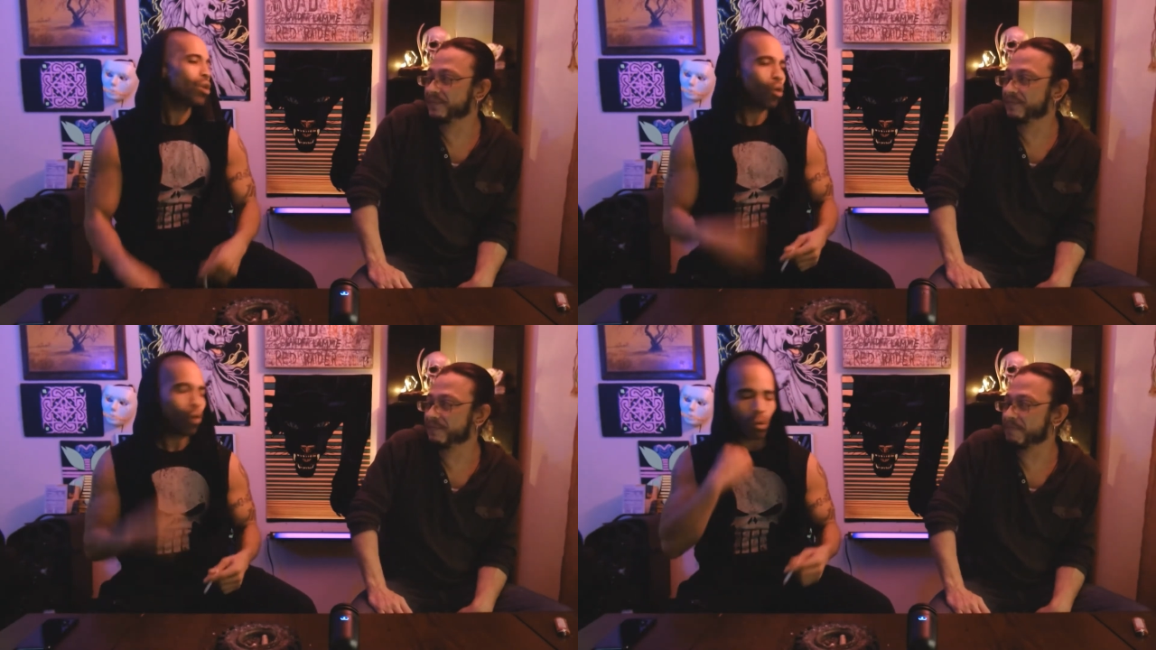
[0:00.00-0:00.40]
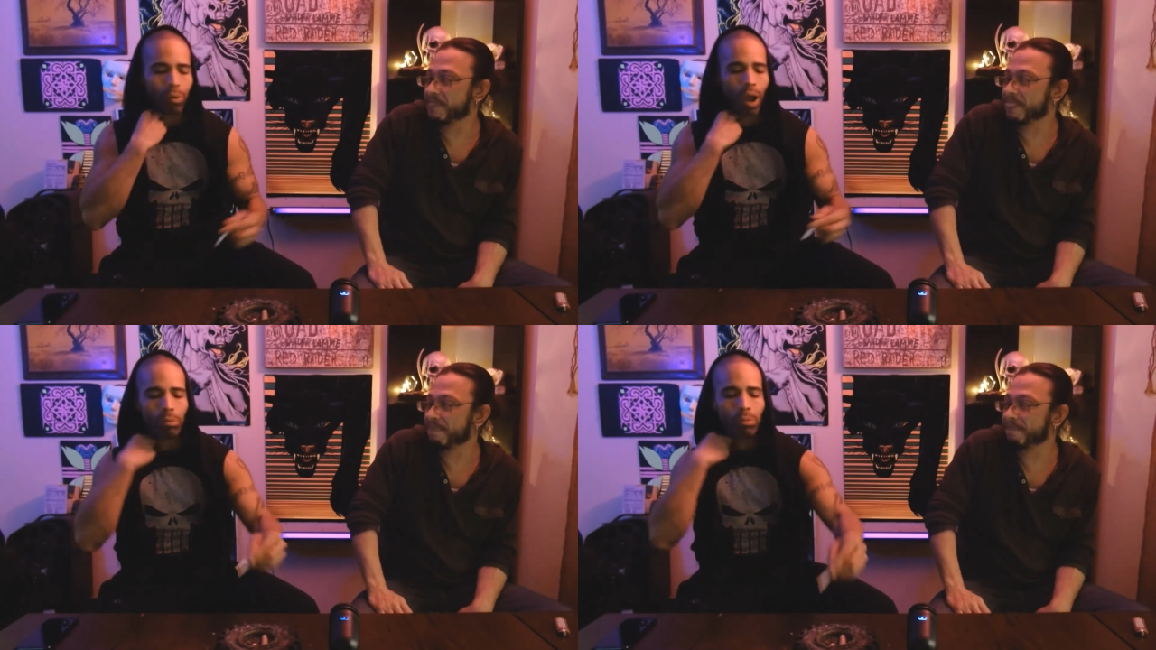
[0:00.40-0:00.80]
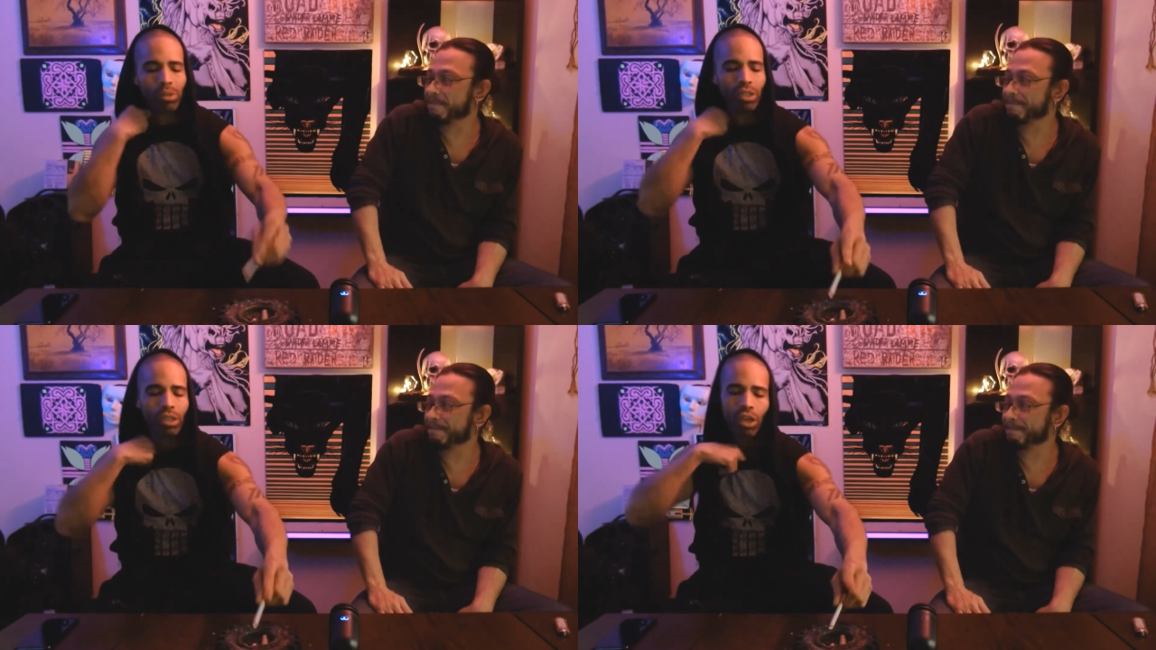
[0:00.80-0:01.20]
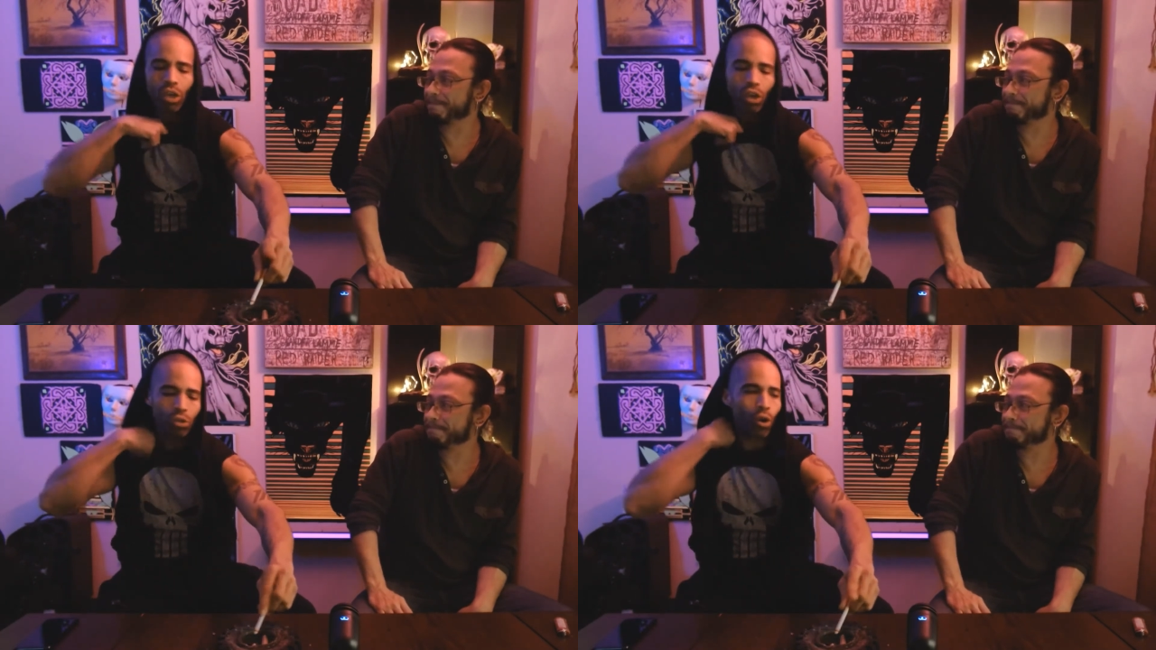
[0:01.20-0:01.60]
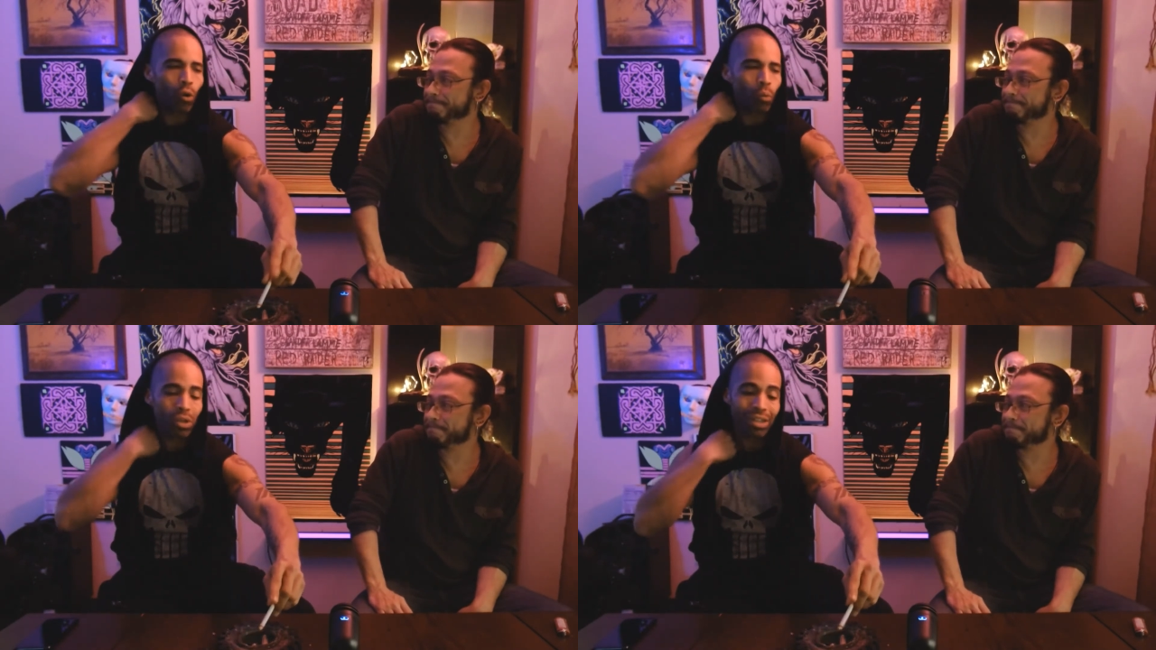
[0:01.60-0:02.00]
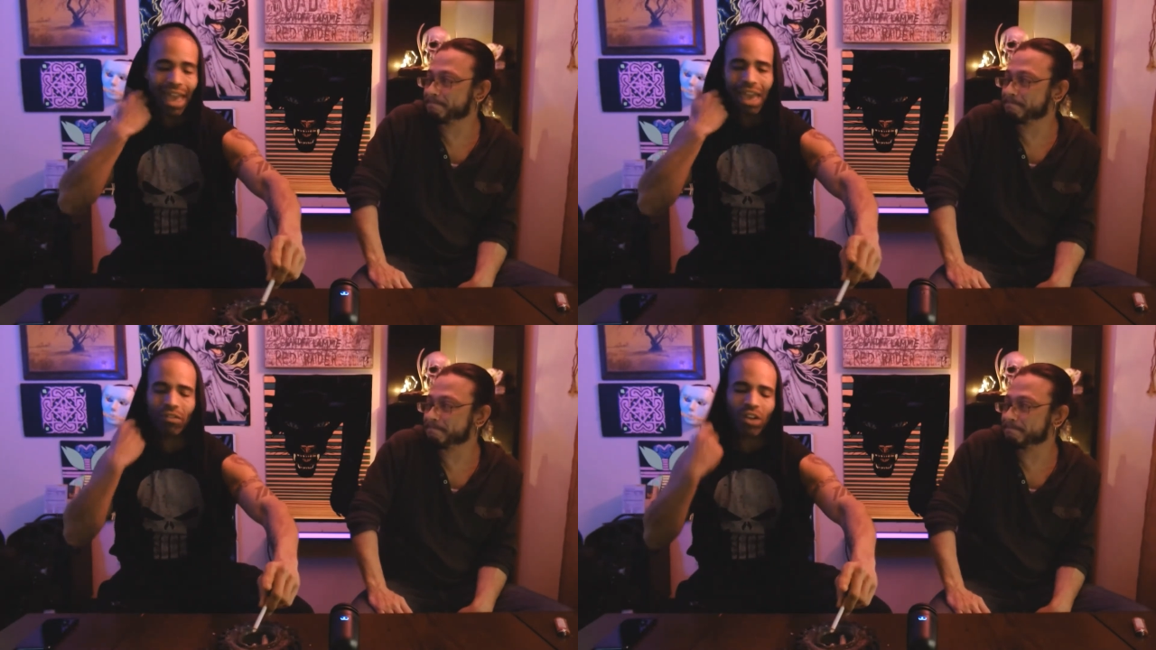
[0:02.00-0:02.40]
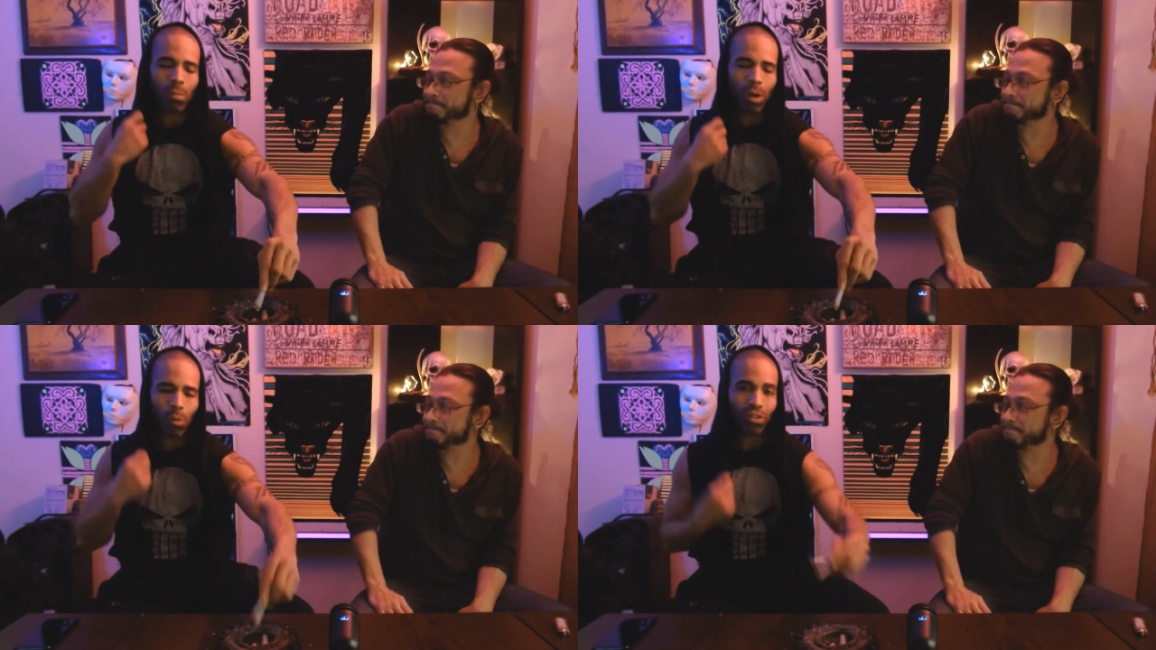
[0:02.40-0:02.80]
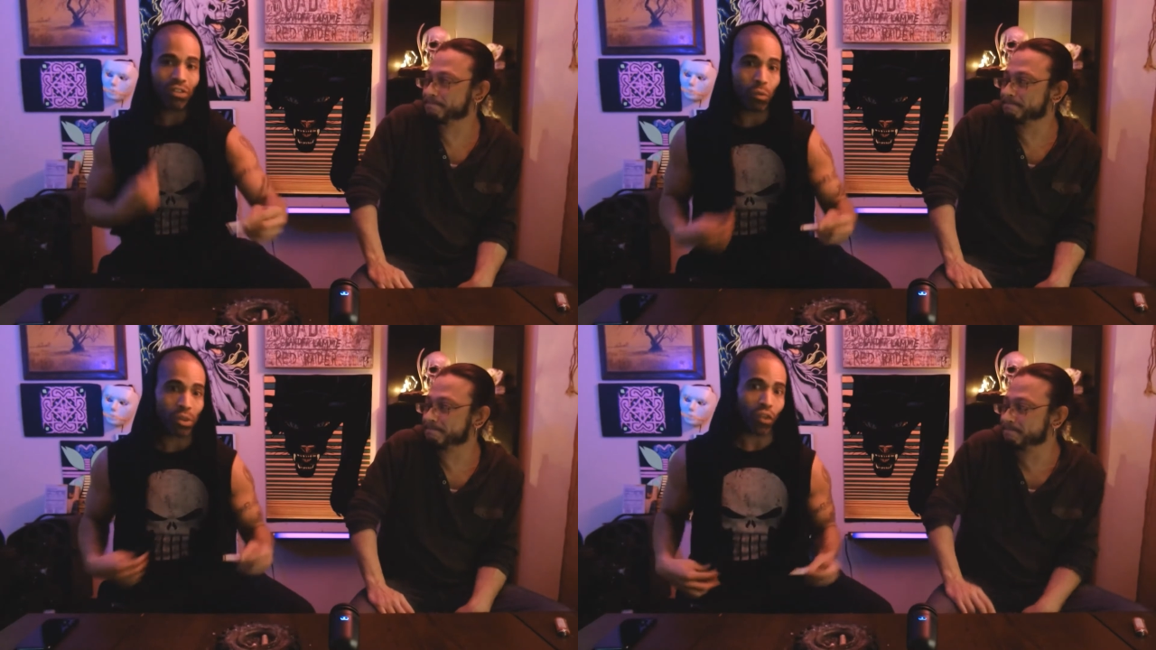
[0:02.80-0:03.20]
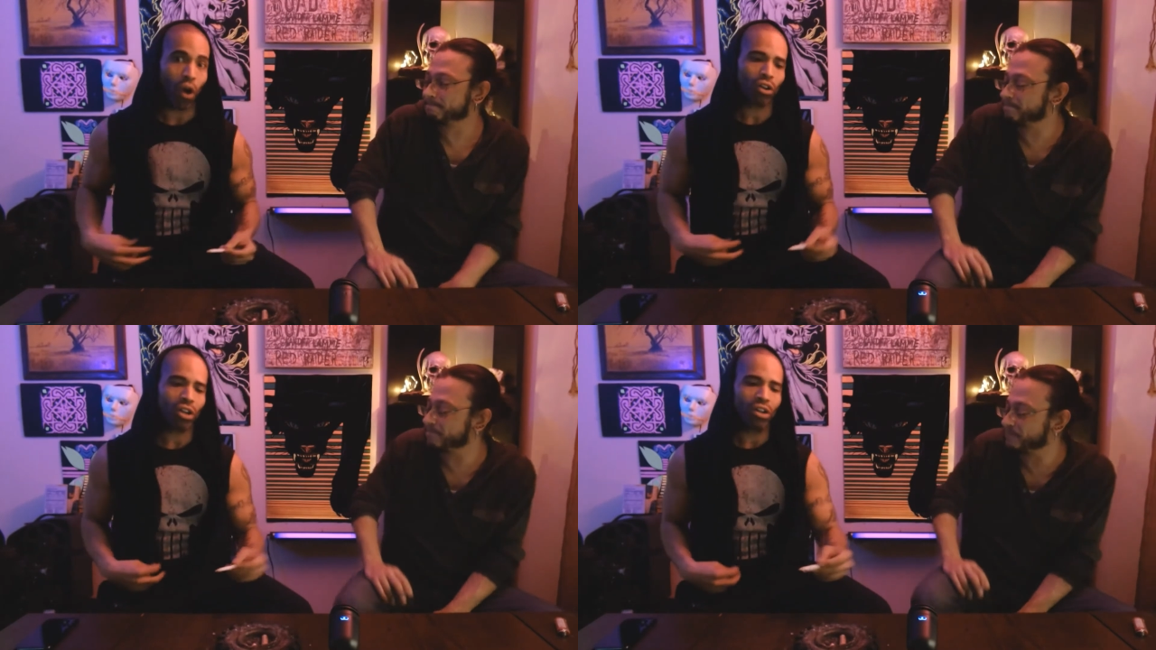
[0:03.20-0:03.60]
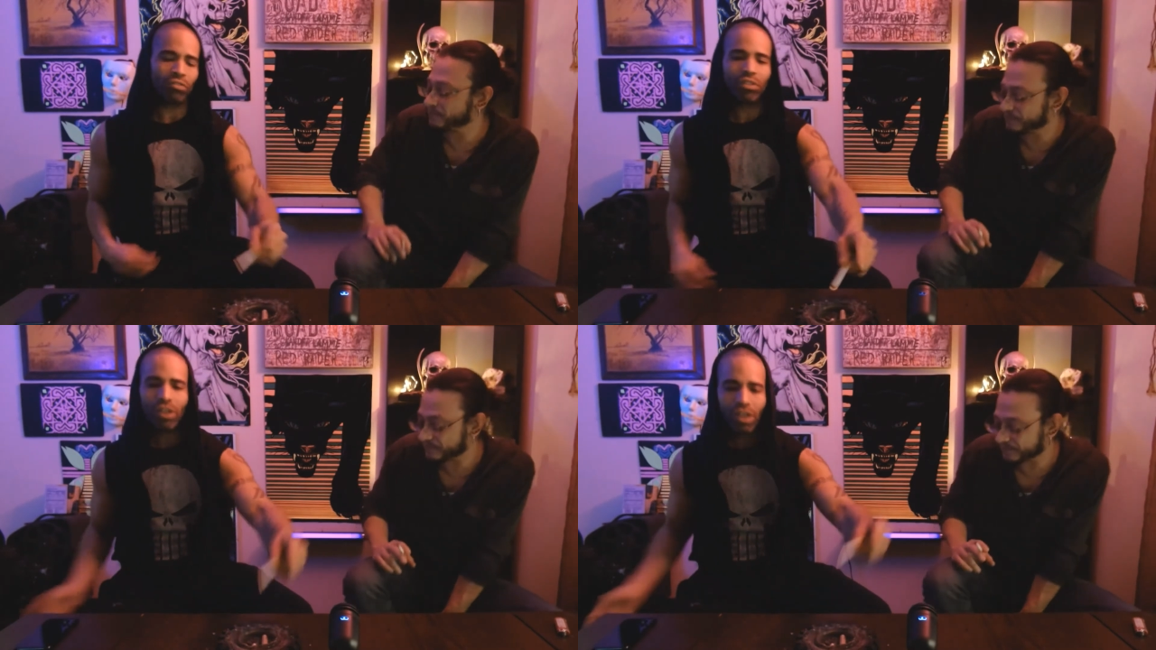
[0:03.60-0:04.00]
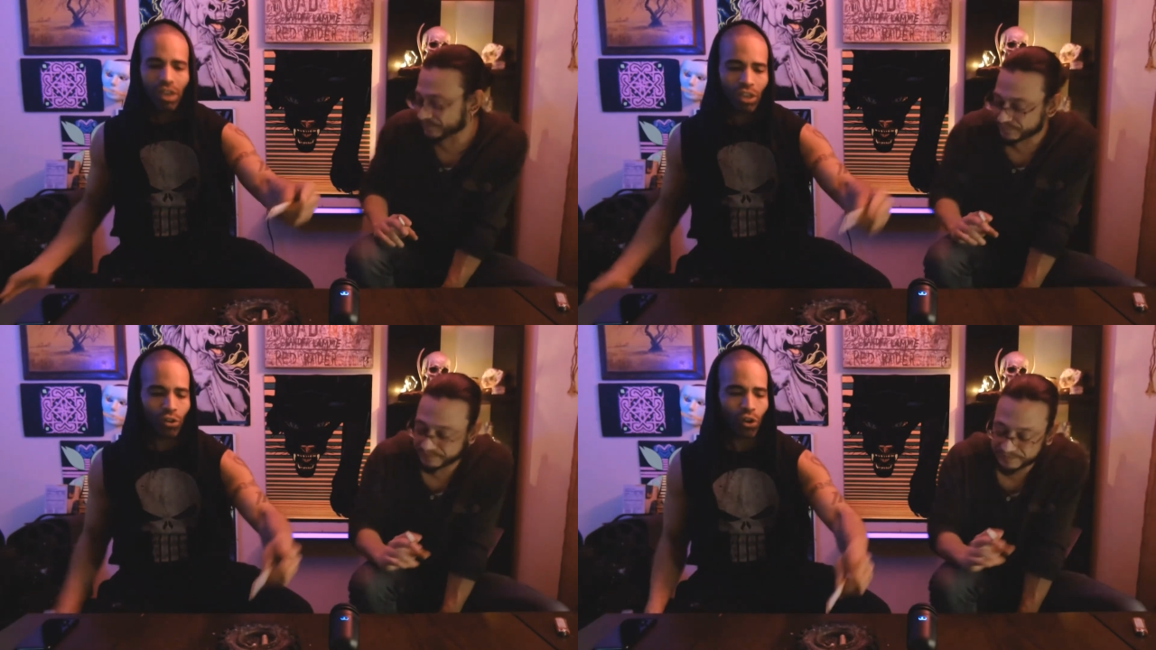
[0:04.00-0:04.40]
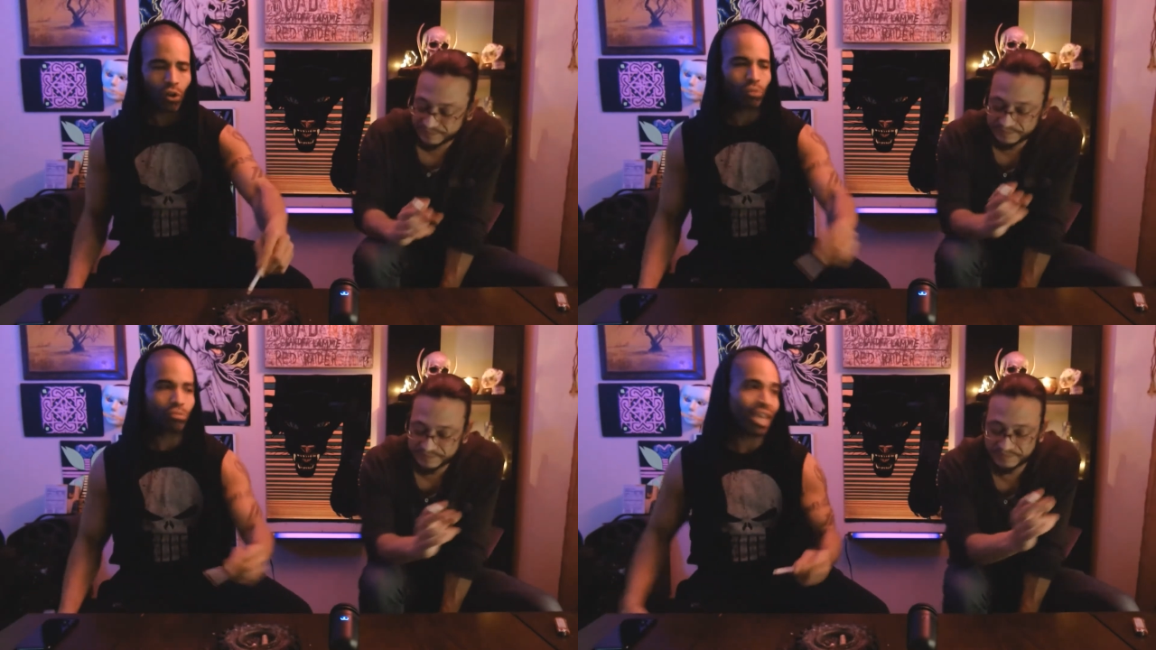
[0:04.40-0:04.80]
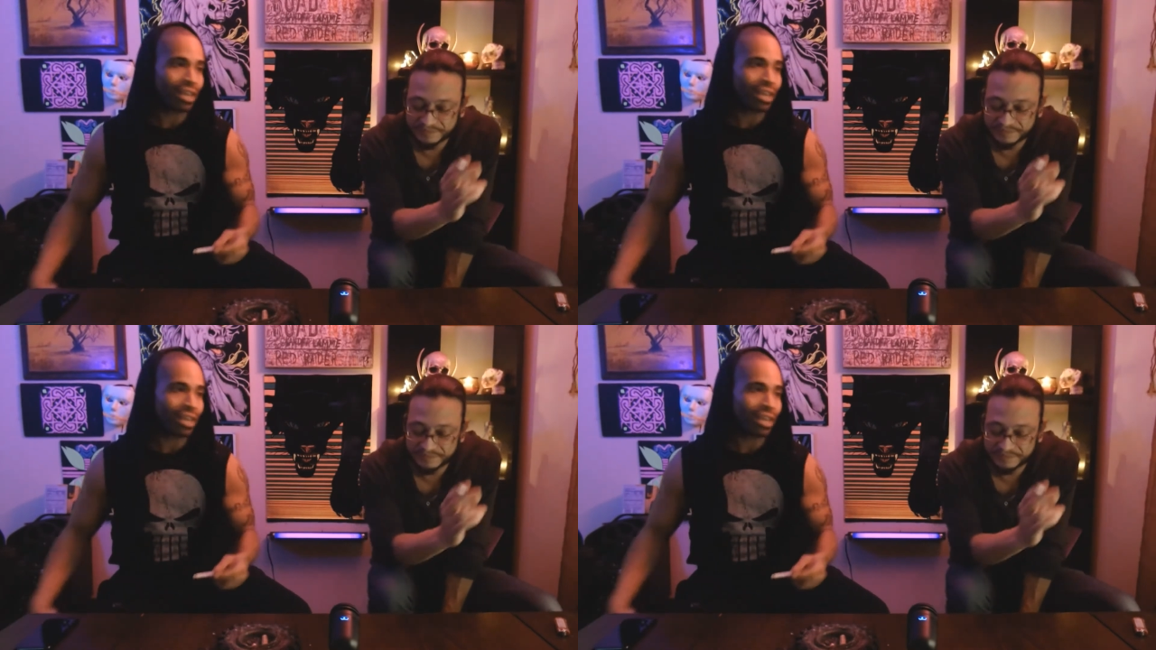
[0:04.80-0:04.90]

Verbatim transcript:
Speaker 1: or probably you know, wouldn't have come up with if we thought of, you know, 10